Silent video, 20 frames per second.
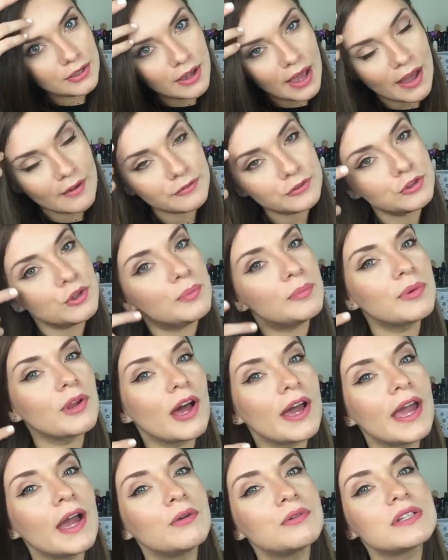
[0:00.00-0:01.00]
You have to
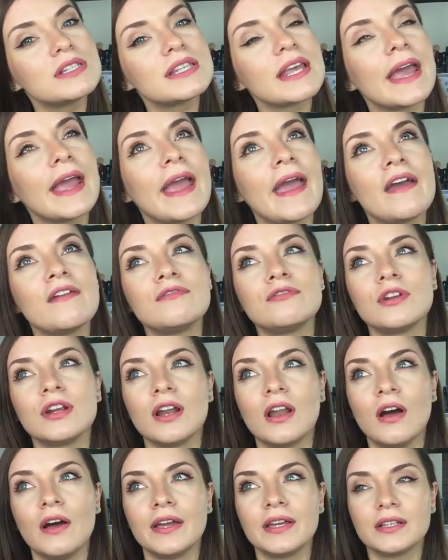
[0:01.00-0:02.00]
apply, I would say, every
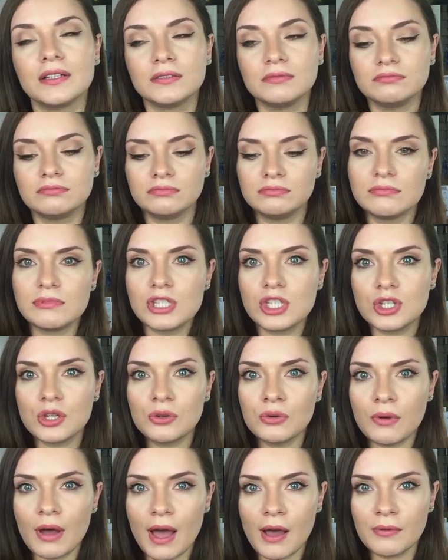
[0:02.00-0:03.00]
like
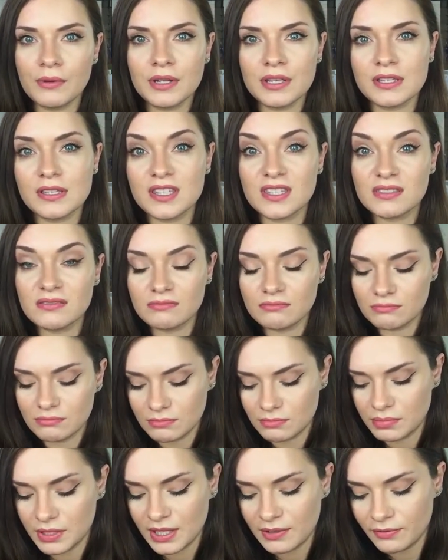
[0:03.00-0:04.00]
2 hours,
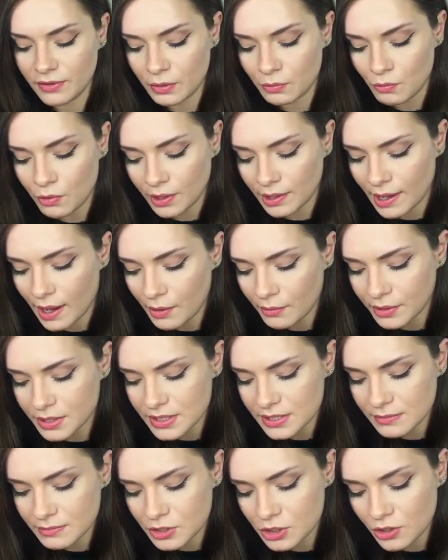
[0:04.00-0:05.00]
even 1 hour
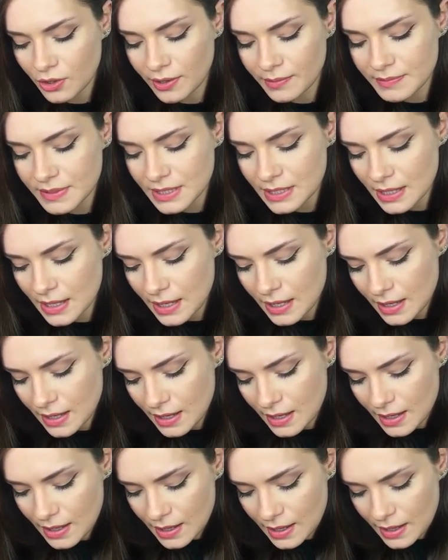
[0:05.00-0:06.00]
sometimes.
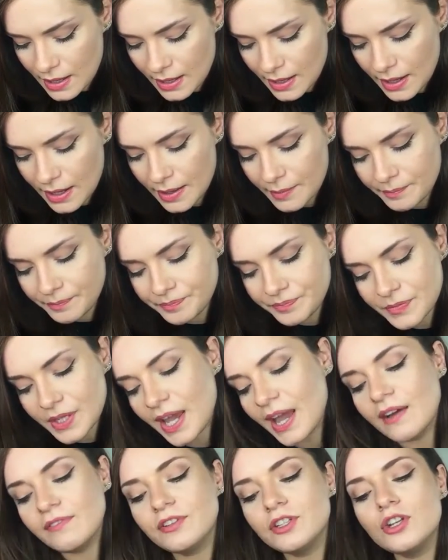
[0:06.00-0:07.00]
I
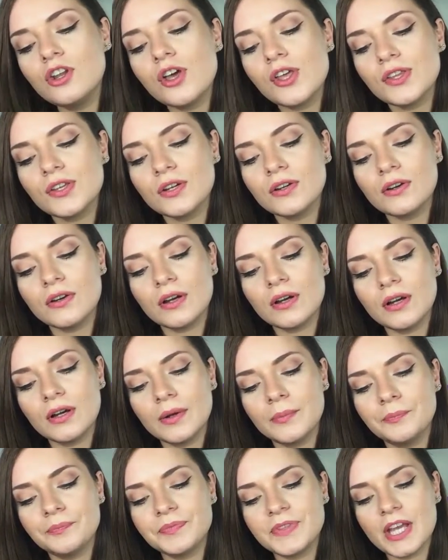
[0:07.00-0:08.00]
have another
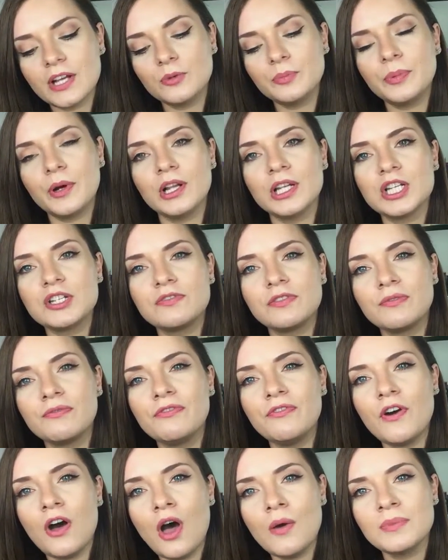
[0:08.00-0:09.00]
nail polish from
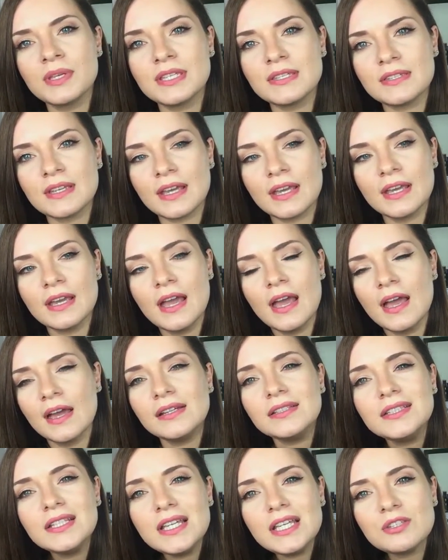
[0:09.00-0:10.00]
pharmacy.
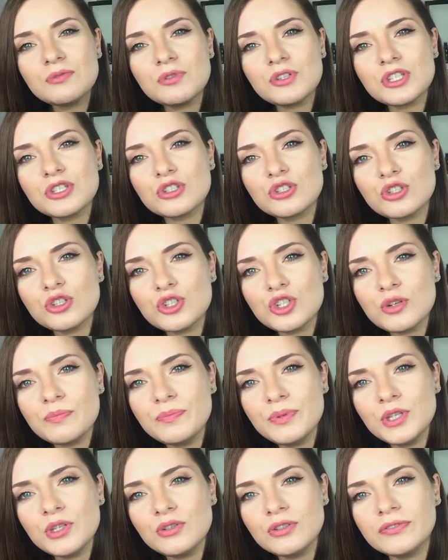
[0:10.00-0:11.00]
This was such a
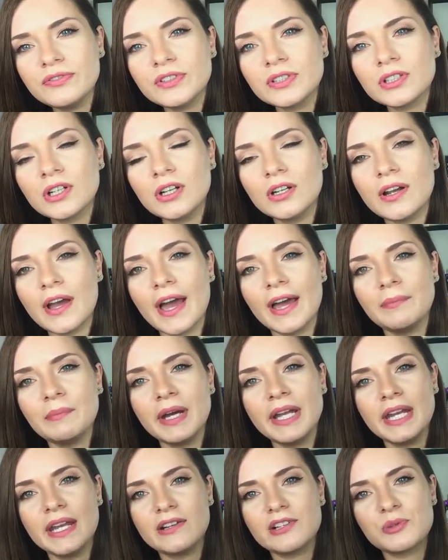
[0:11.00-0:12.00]
beautiful color. I had
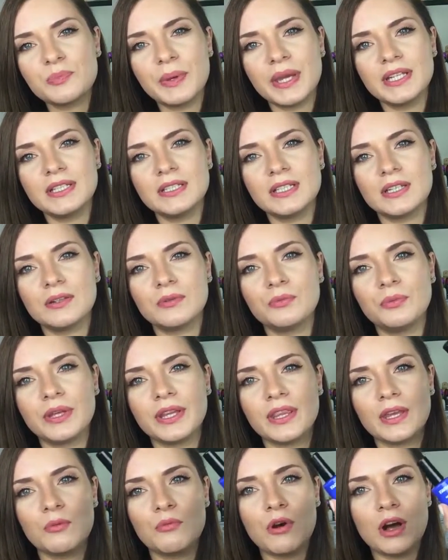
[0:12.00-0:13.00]
my nails painted
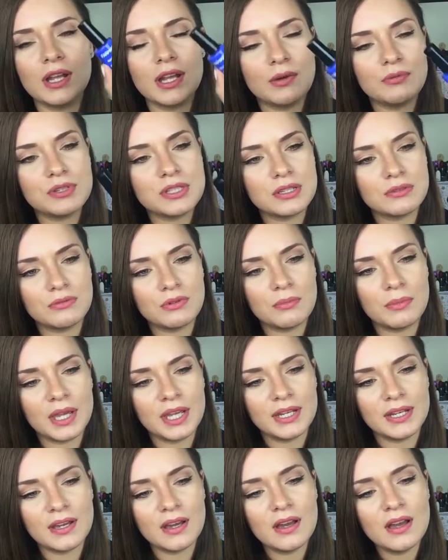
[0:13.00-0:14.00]
with it while I was in
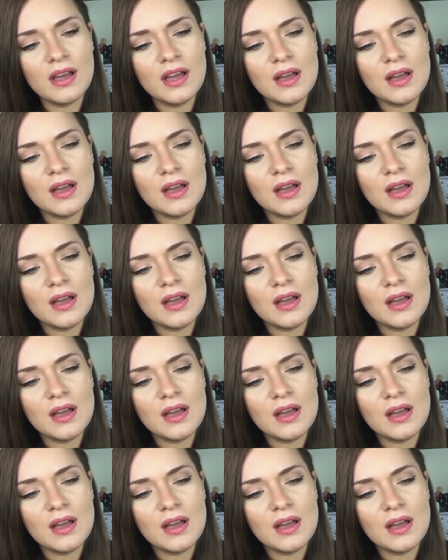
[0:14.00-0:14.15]
Romania,